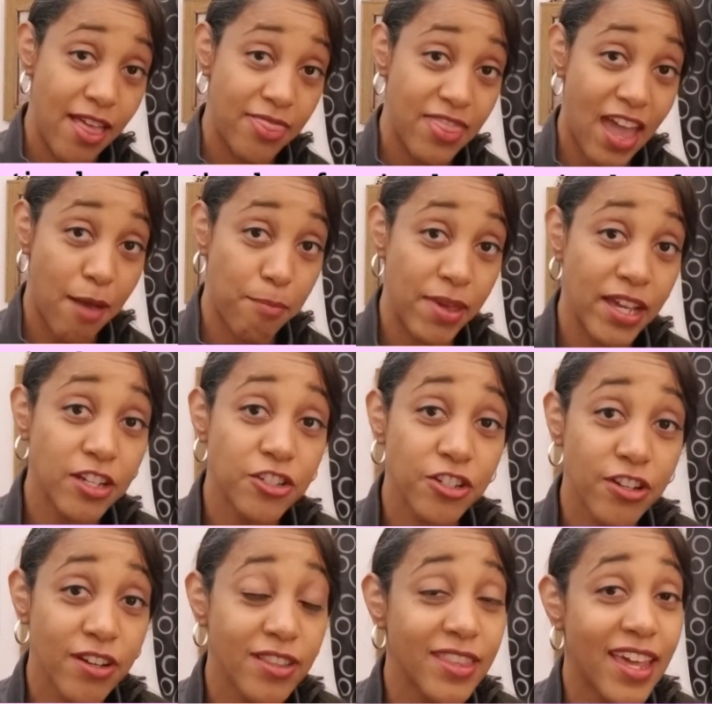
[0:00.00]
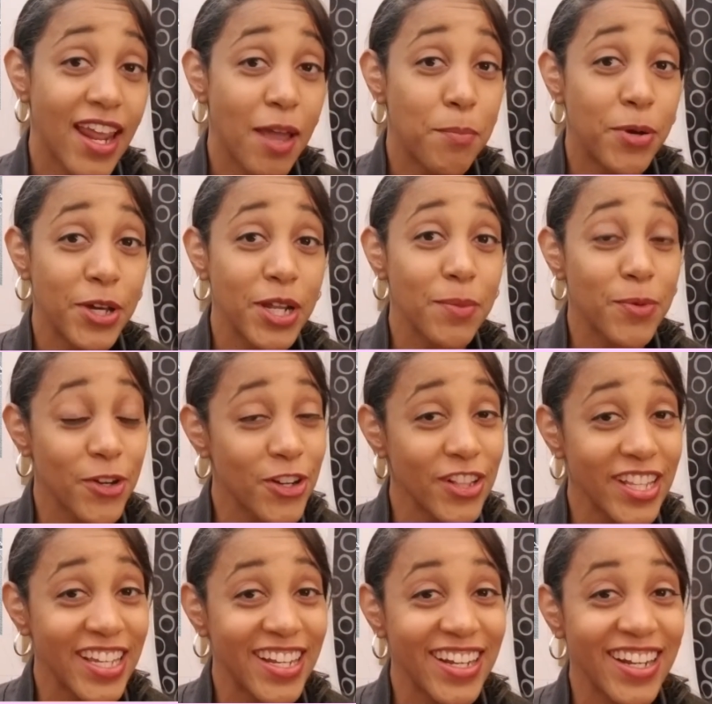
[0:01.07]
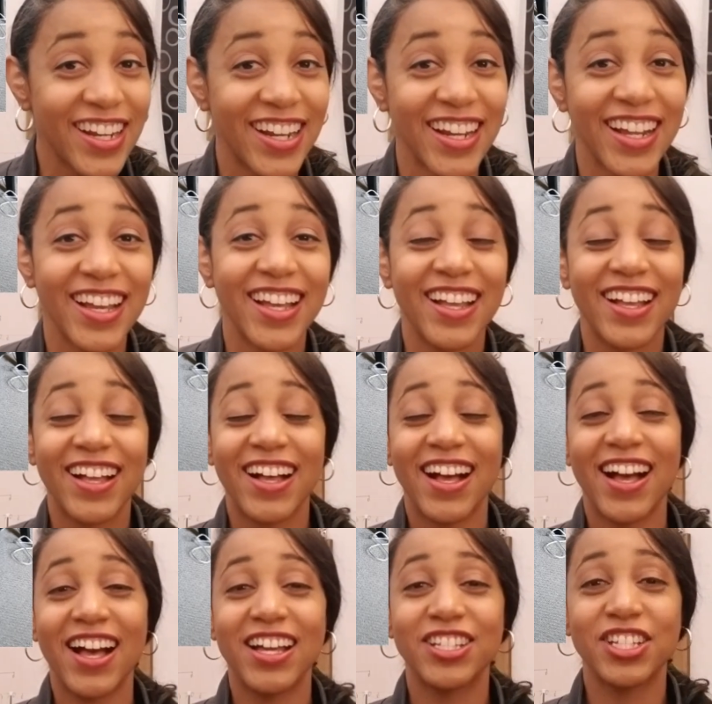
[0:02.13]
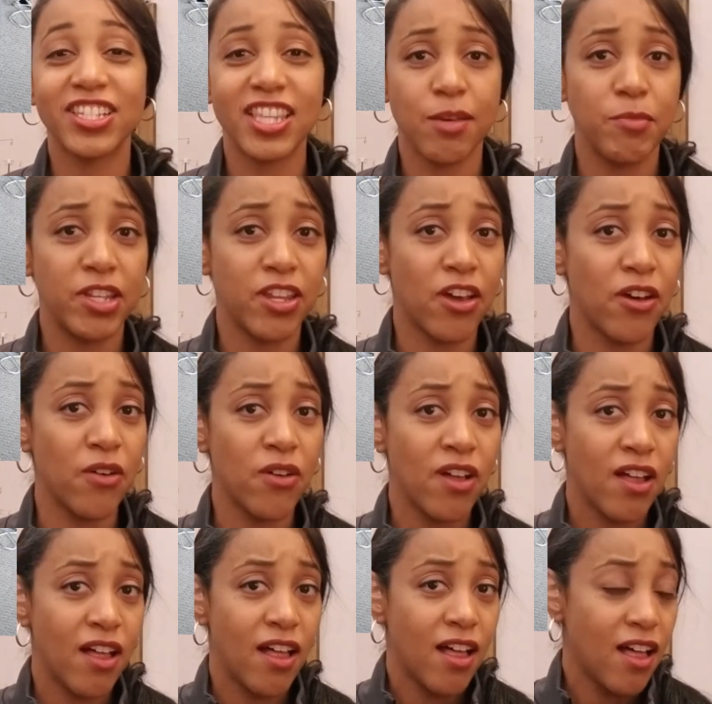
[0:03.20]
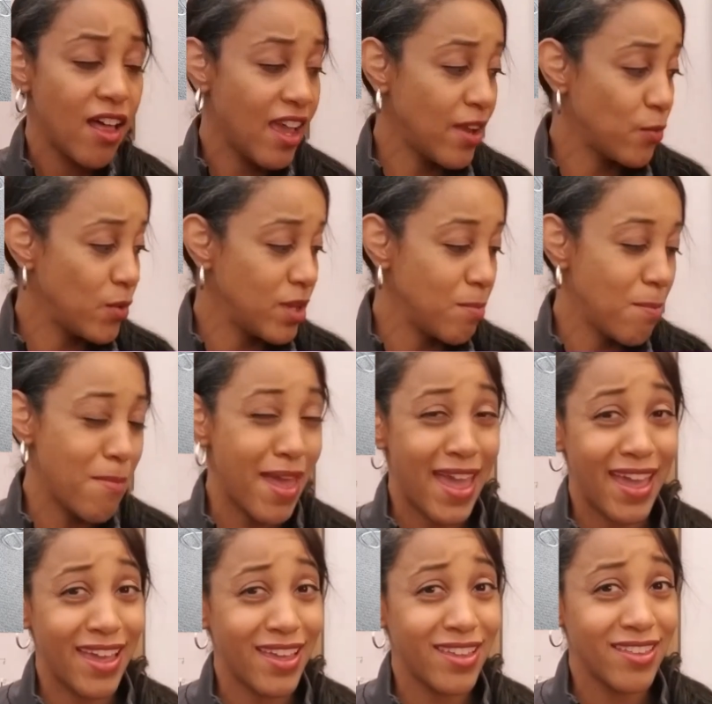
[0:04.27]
that picture that I put up earlier. Just let me know. And we may